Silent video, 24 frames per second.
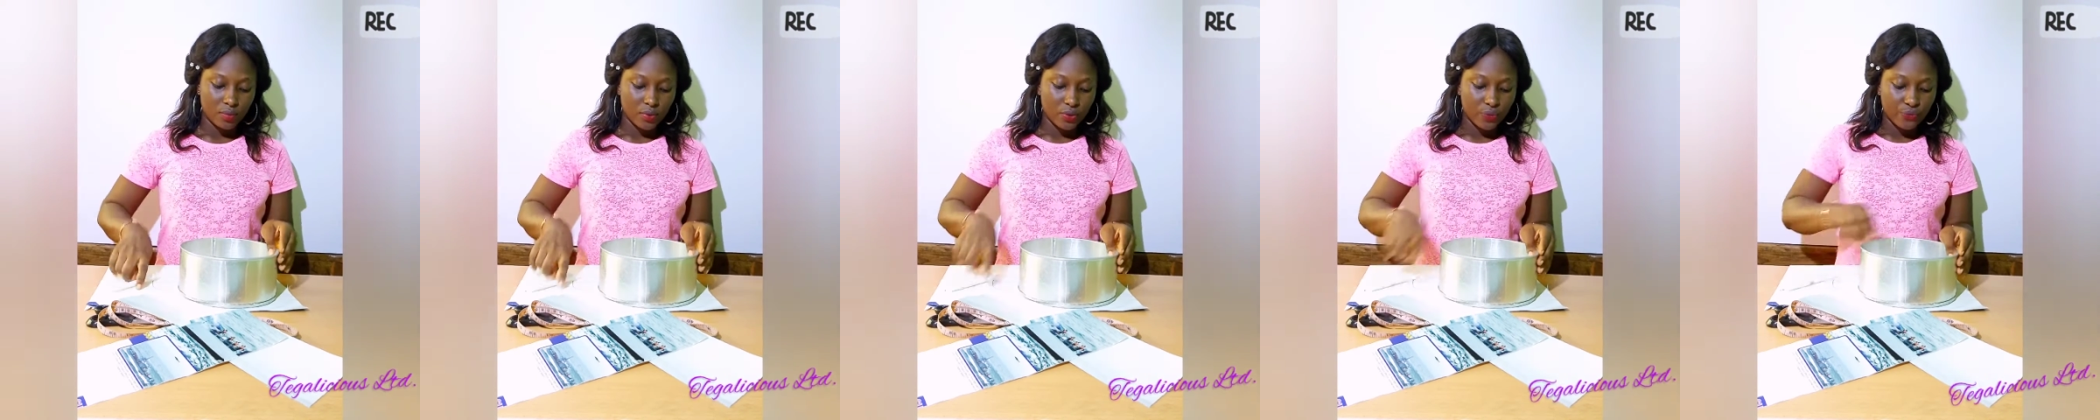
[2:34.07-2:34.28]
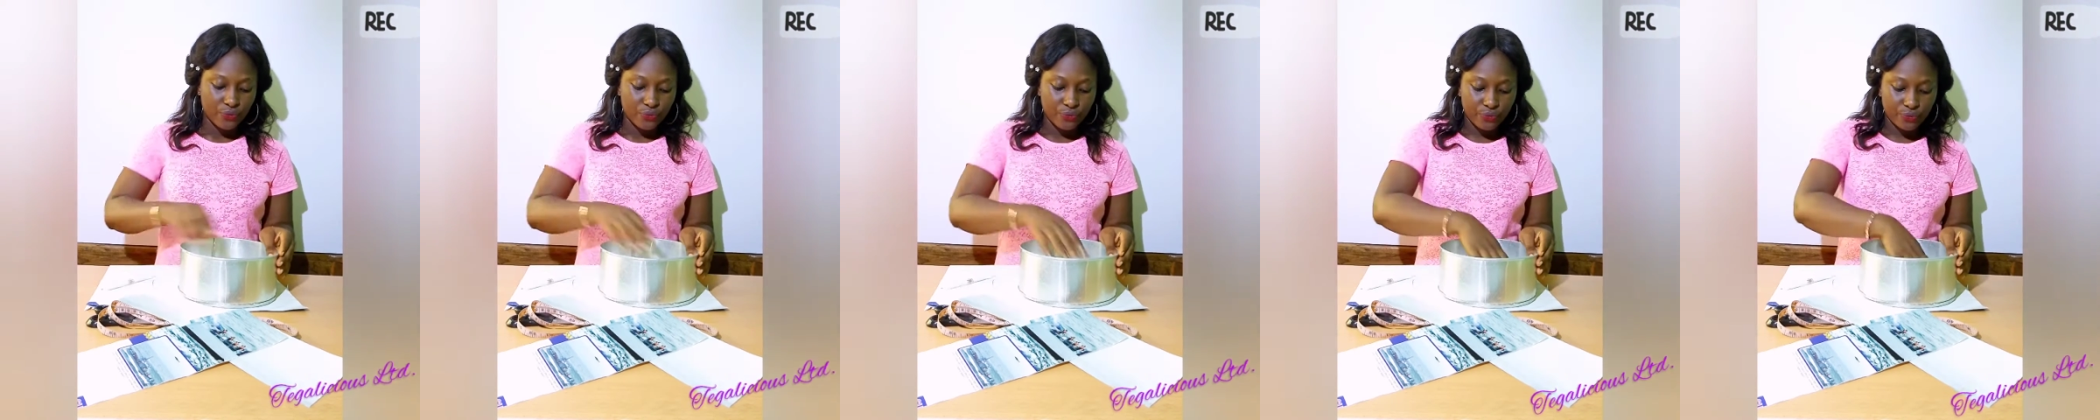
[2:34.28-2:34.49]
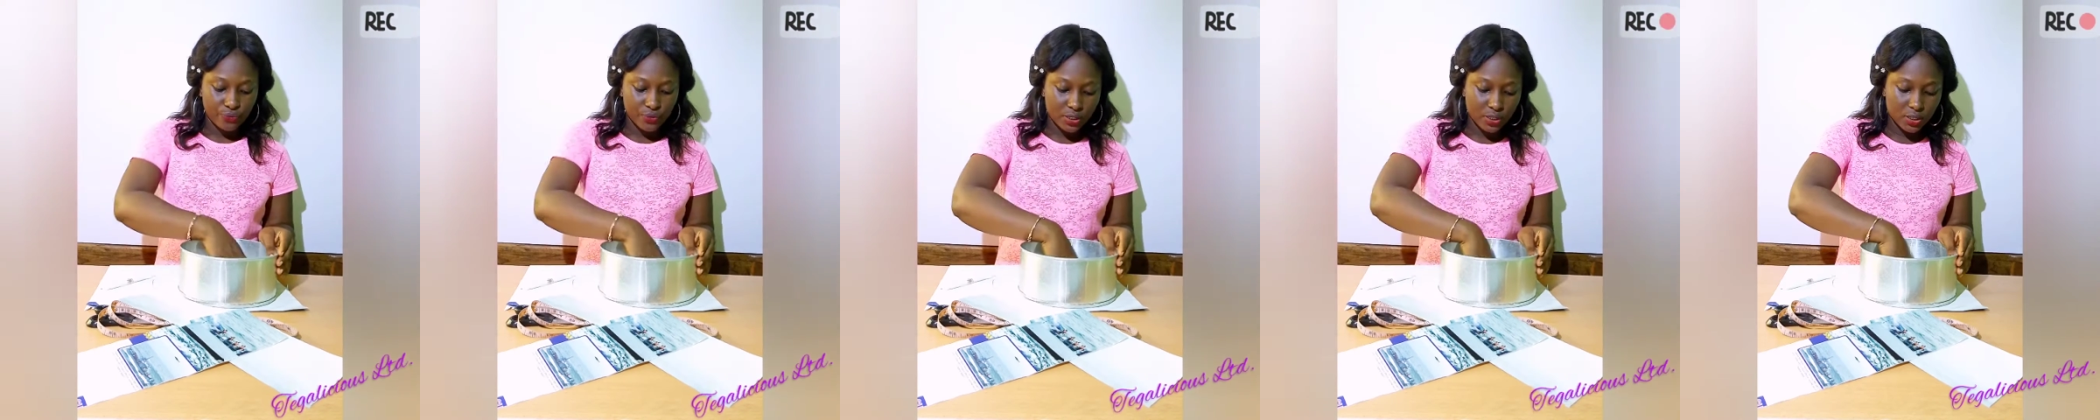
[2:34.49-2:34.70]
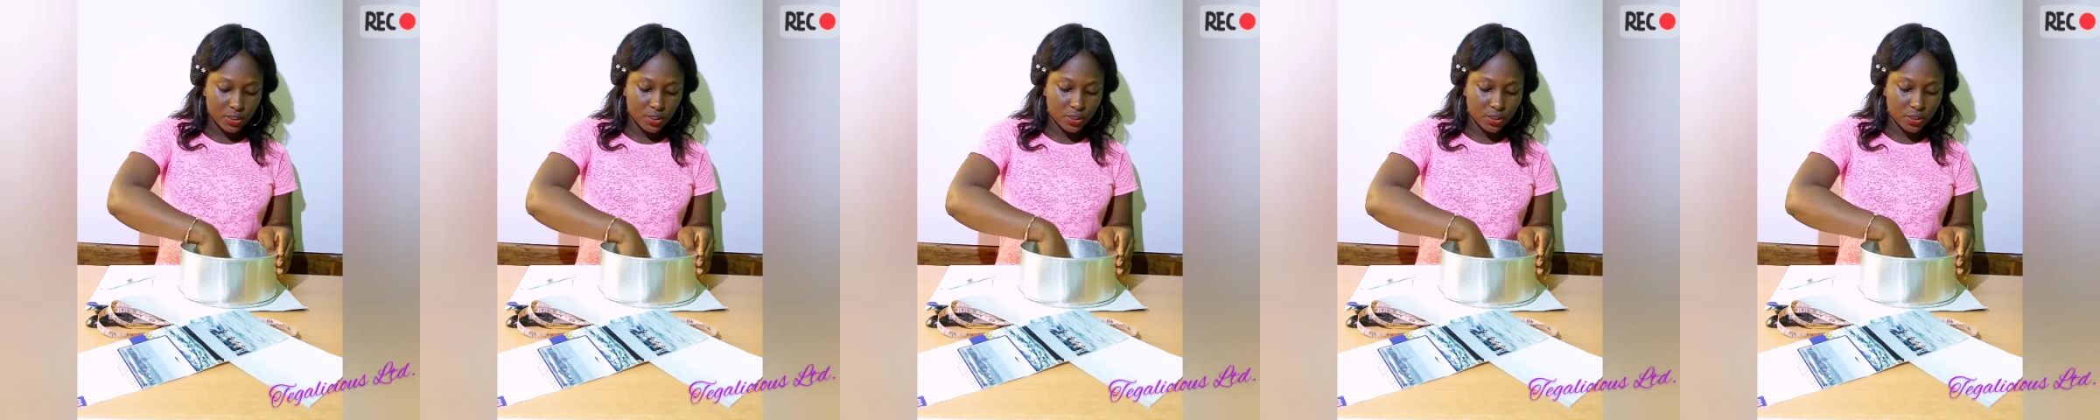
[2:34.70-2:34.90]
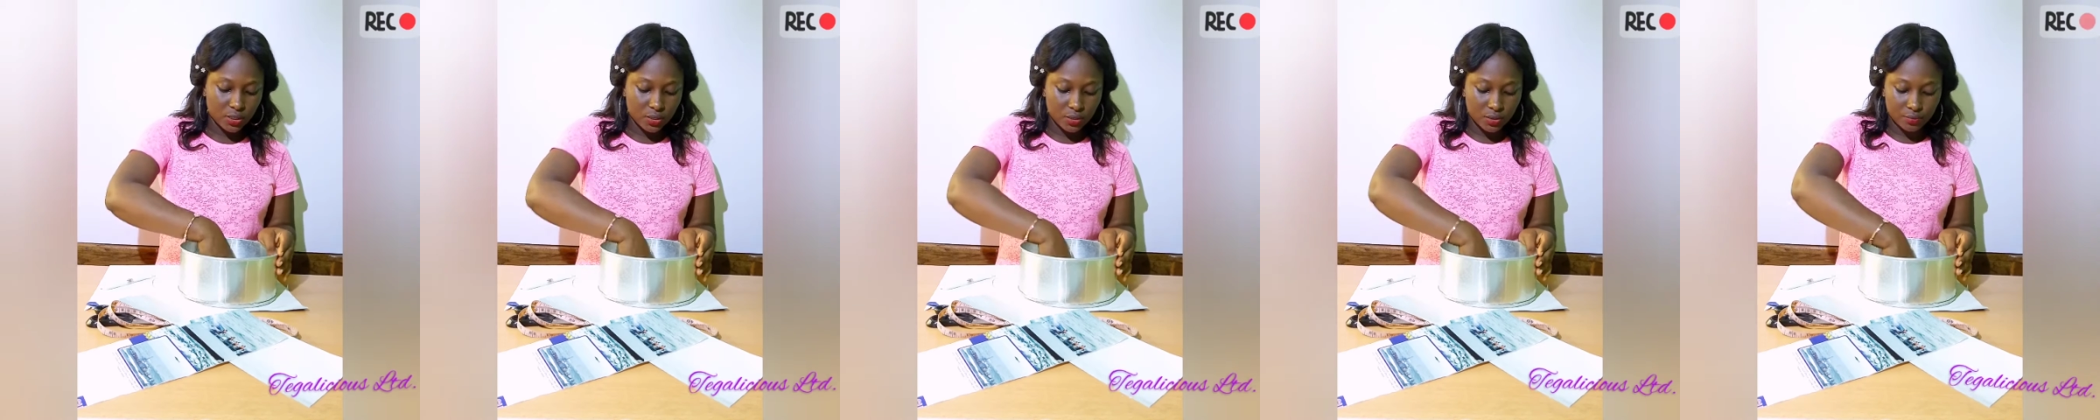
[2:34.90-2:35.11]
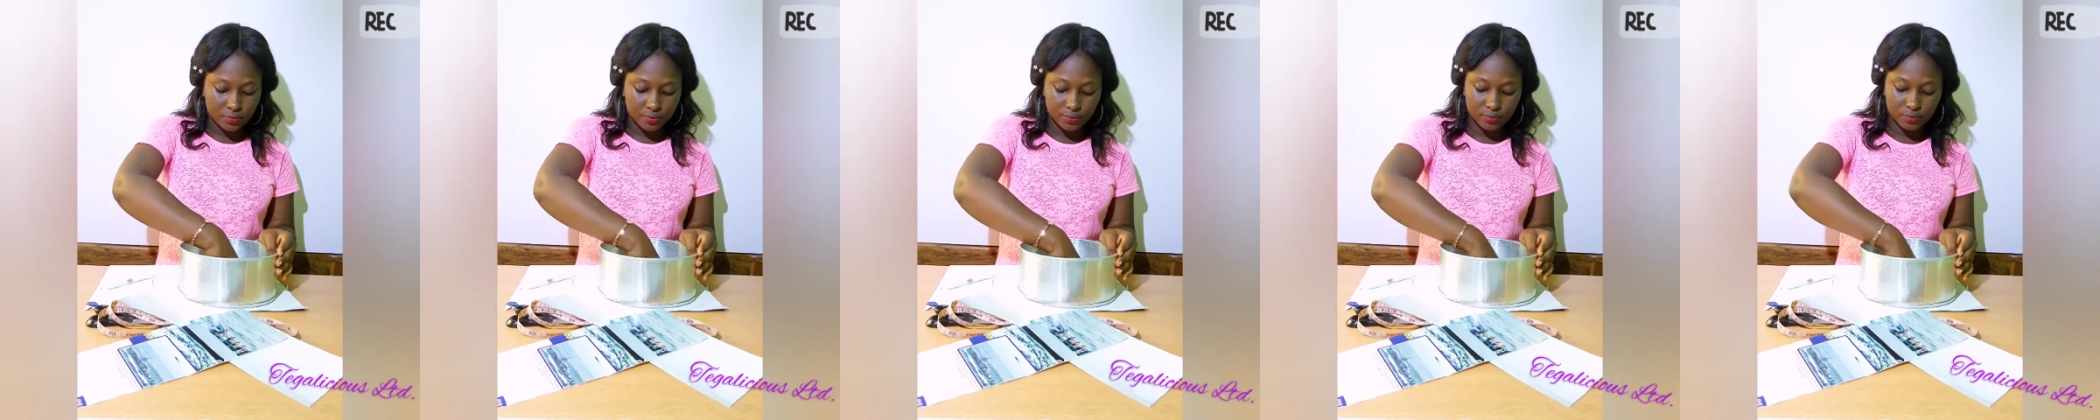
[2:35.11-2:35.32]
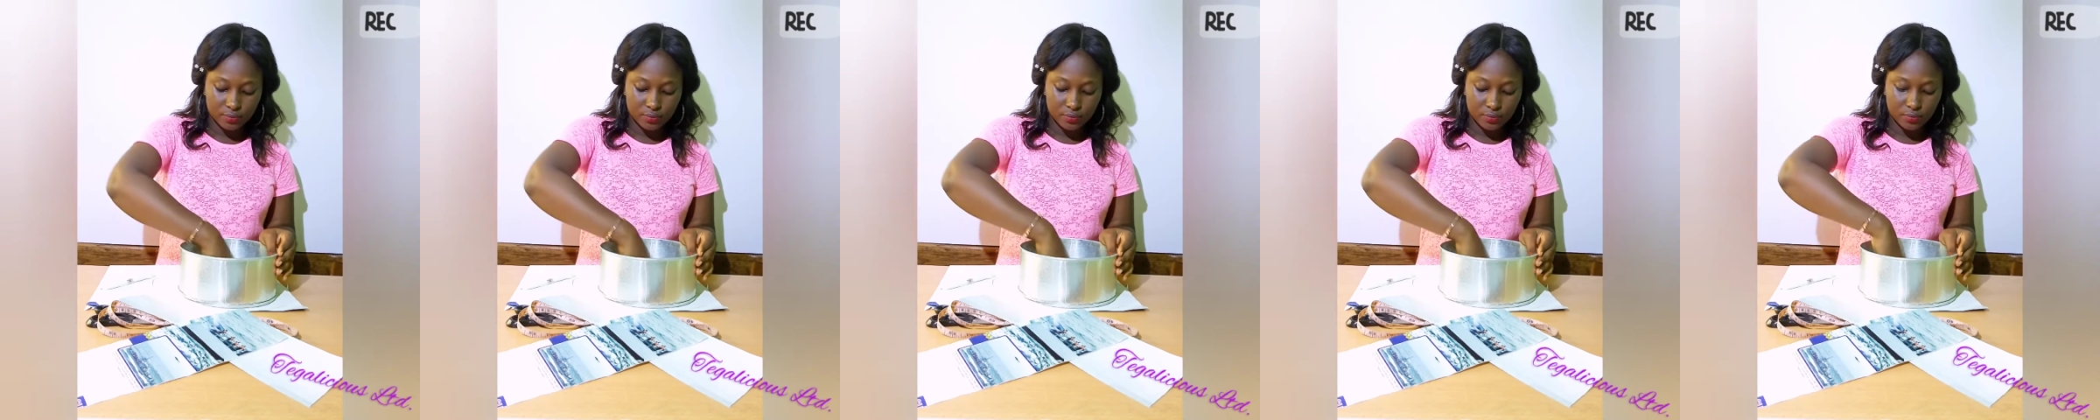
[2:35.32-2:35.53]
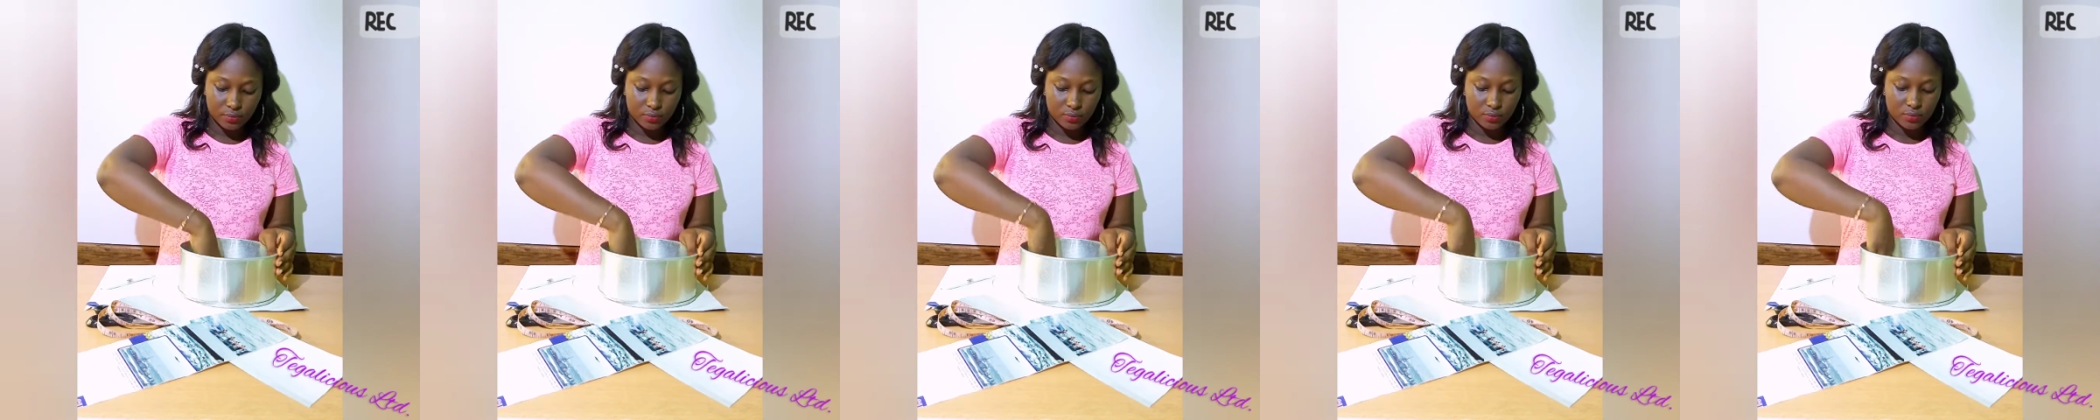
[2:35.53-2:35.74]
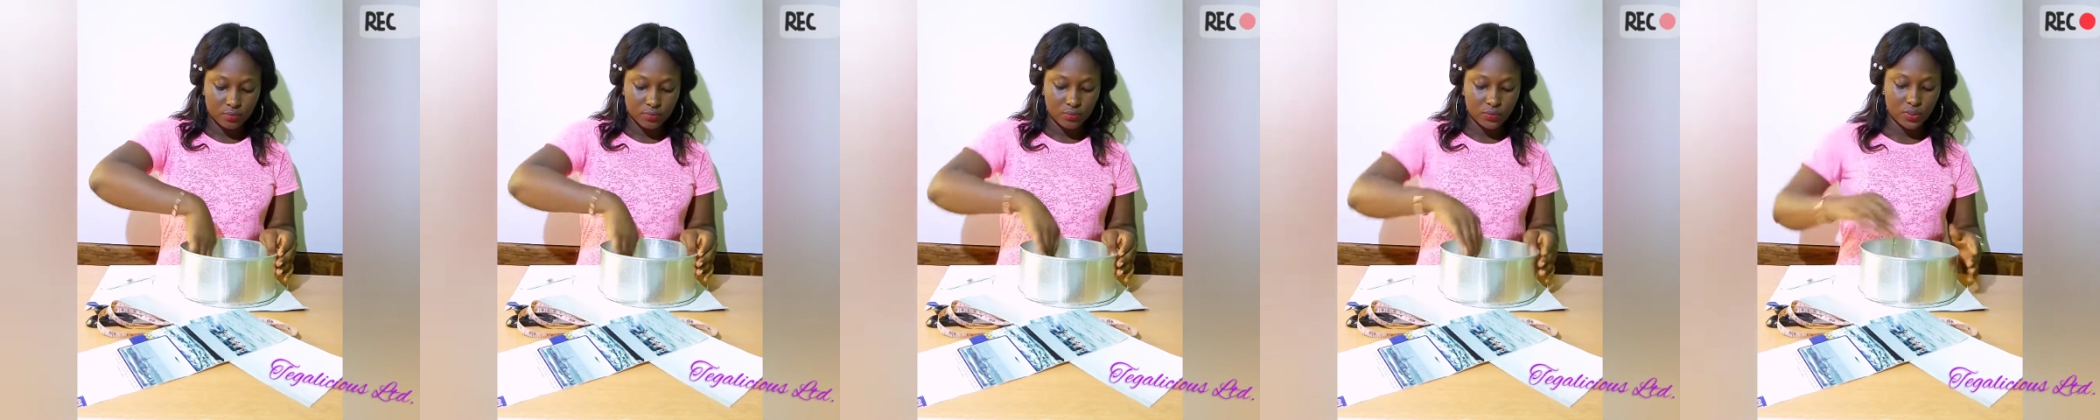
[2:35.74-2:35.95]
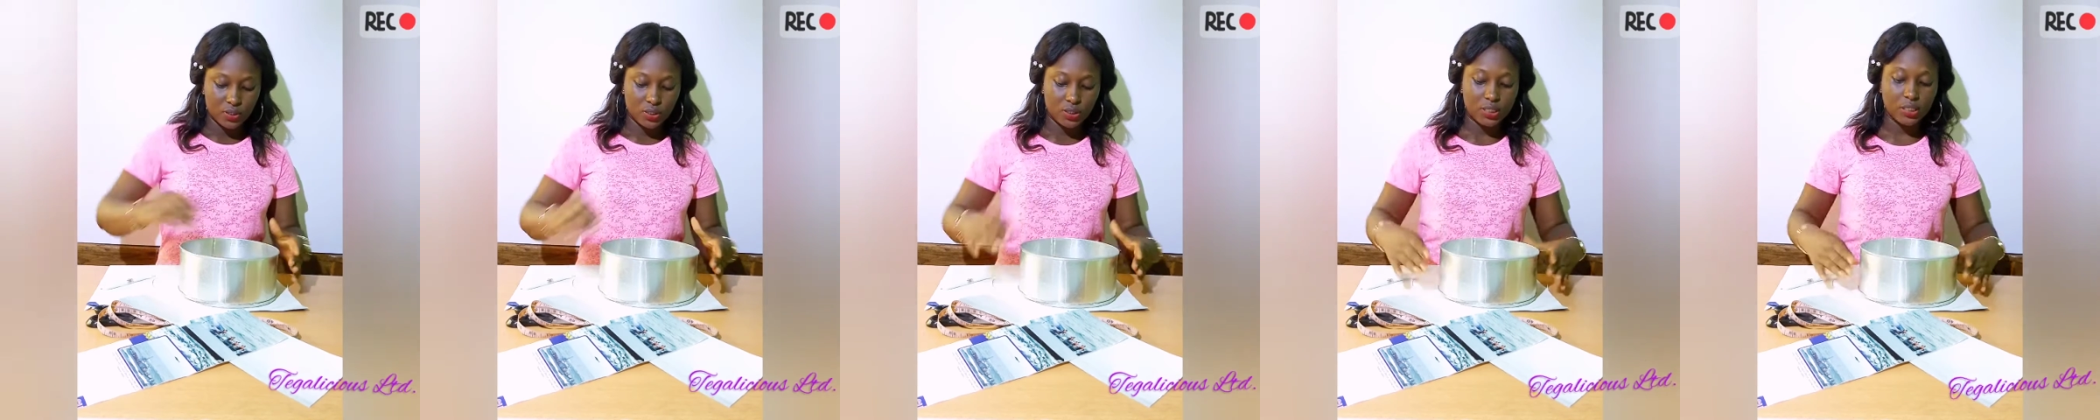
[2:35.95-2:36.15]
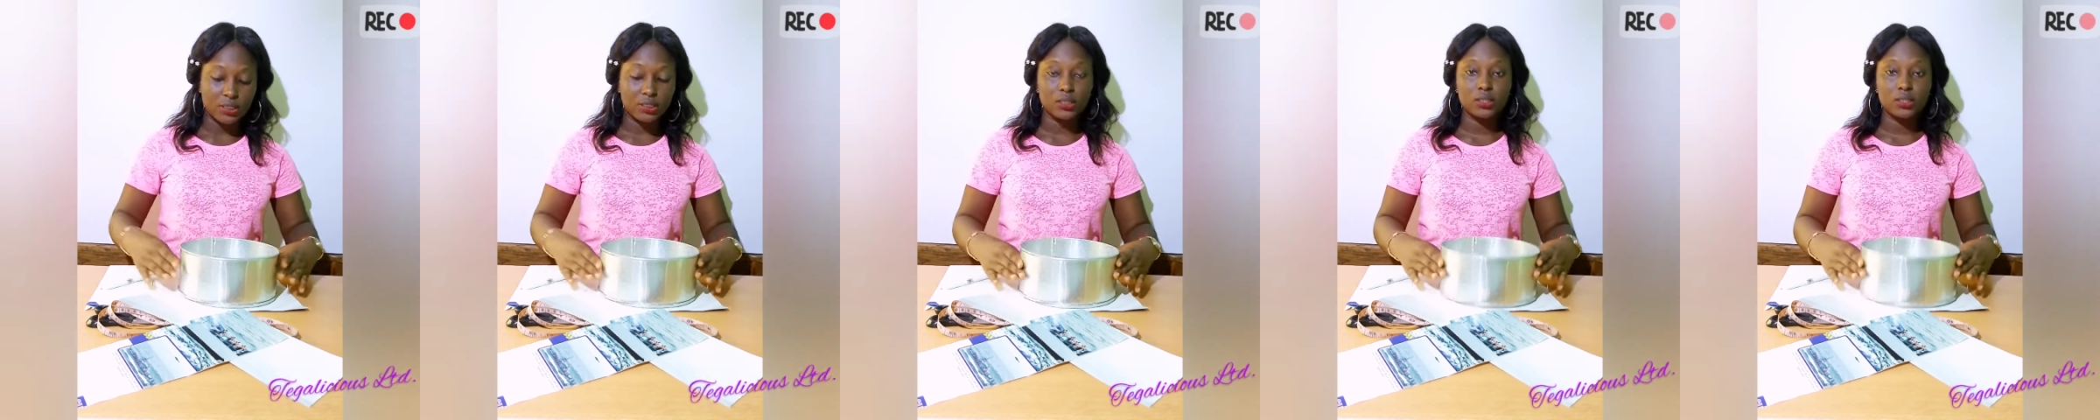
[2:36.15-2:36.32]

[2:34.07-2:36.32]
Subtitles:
fit it in. It's as